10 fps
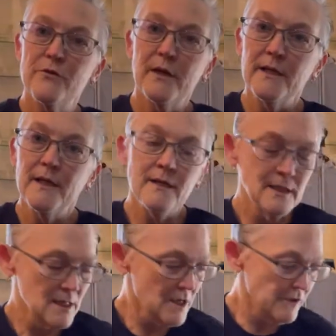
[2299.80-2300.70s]
right now.
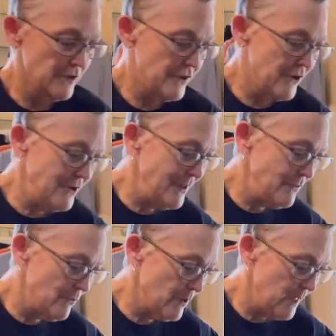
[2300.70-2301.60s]
The
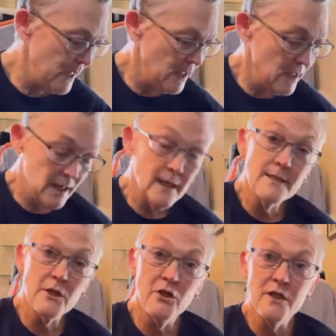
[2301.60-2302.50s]
33 is
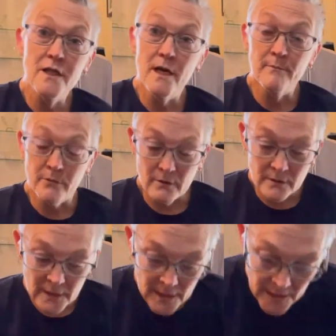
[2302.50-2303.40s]
a good number.
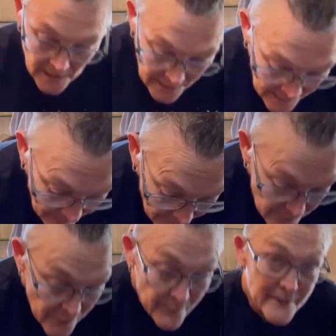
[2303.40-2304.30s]
Now
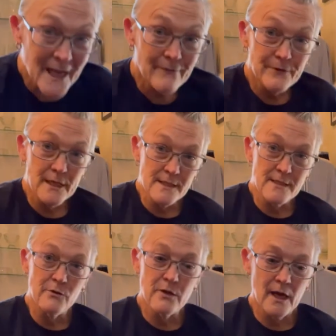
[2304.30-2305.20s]
those are definites,
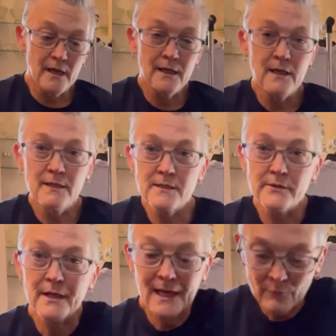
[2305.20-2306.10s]
okay? So then.